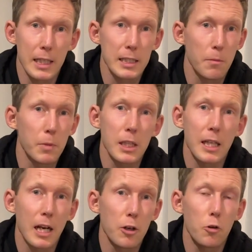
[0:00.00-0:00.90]
And somebody
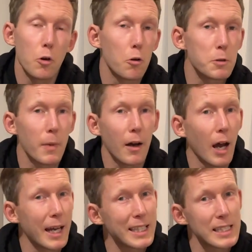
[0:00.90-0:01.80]
that I knew who was
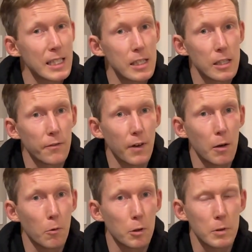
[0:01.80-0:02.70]
behind the scenes in the fight
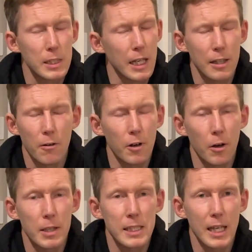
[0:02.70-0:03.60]
world was saying, no, no,
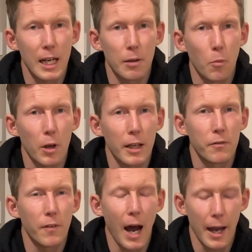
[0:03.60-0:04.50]
he's getting more like
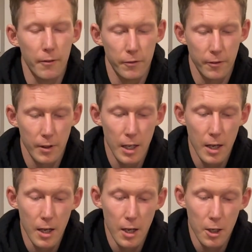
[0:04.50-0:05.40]
five.
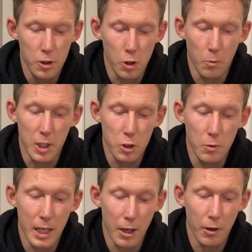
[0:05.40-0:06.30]
So we do
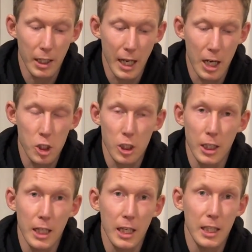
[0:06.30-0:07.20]
hear
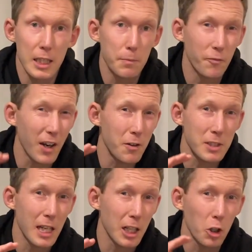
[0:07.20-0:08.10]
occasionally fighters
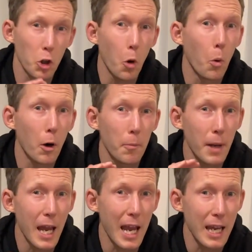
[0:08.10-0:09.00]
getting a lower
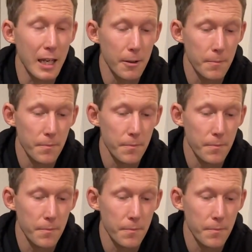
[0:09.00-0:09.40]
pay.